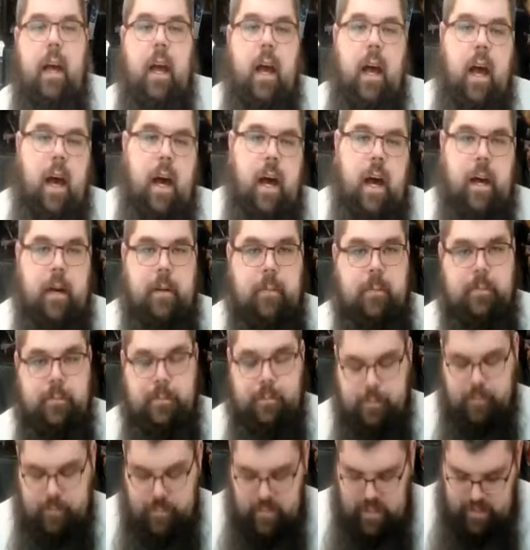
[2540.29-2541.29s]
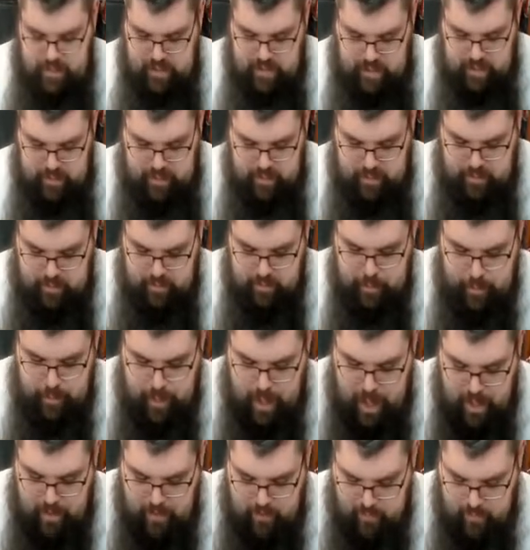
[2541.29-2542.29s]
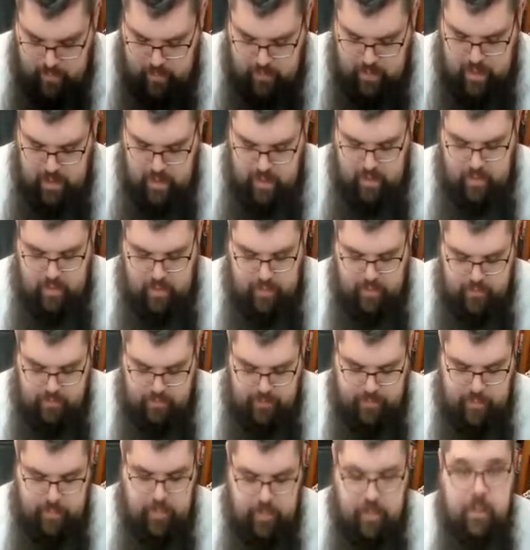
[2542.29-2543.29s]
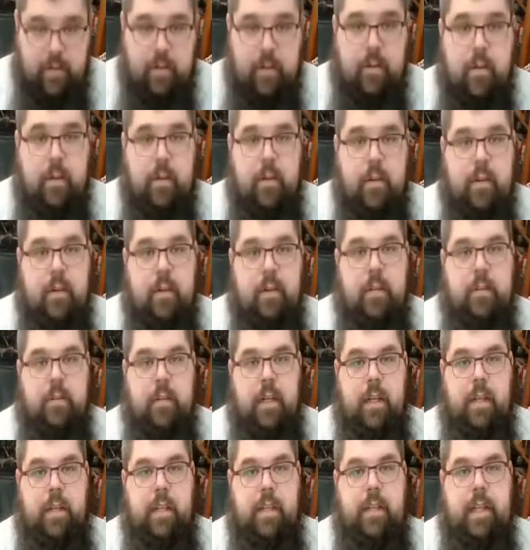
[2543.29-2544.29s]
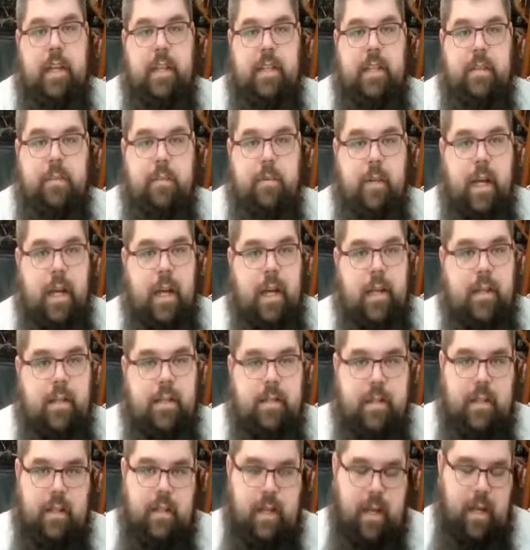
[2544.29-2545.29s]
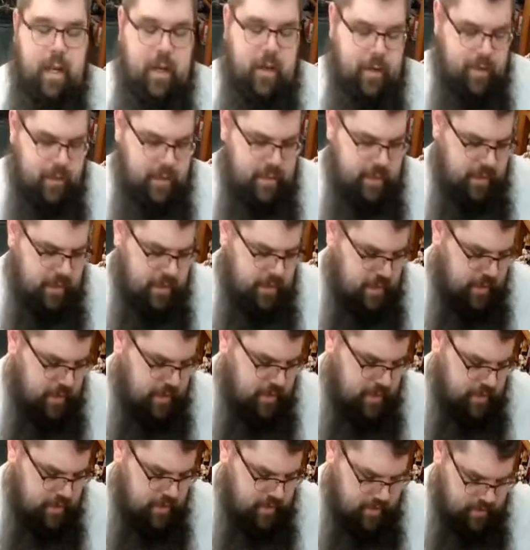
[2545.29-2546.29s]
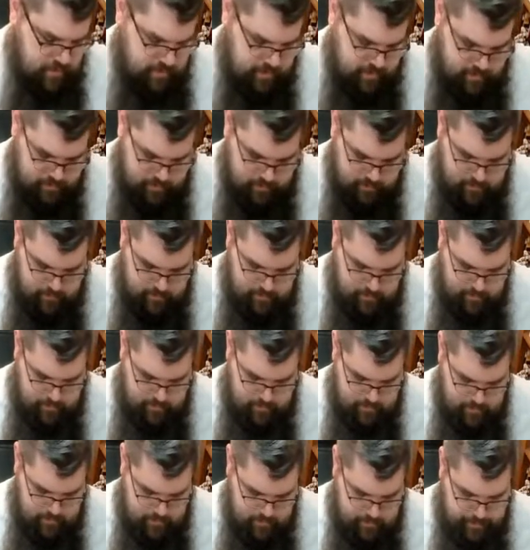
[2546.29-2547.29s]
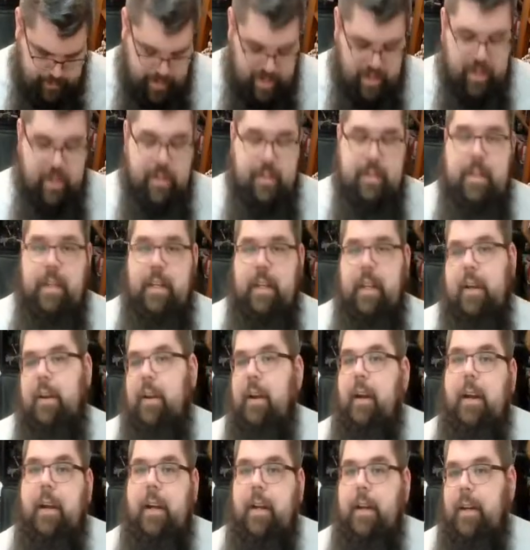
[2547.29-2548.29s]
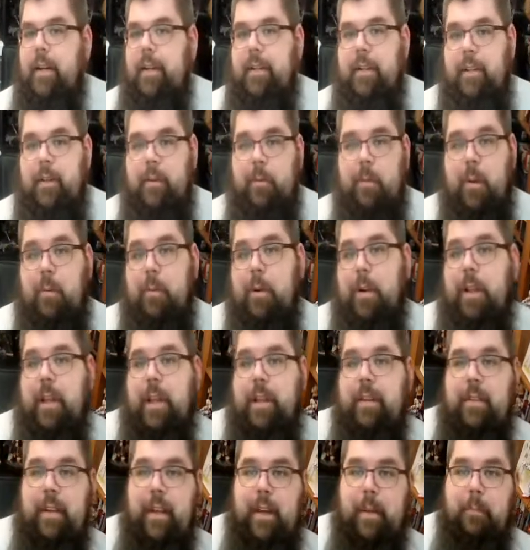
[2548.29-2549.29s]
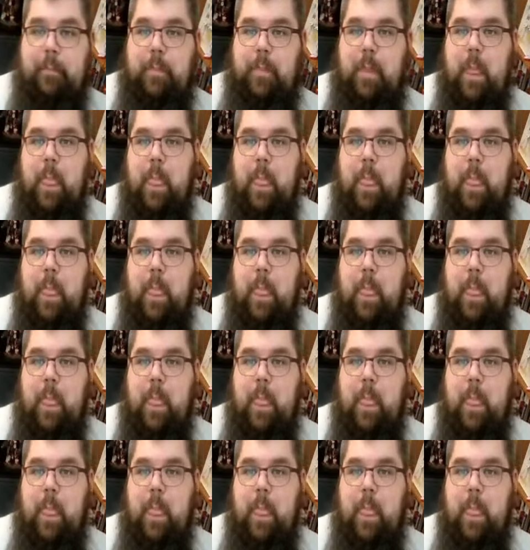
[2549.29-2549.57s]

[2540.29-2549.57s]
The battle of Layla Hesperex and Erica, Palatine Erica, because I don't remember her last name,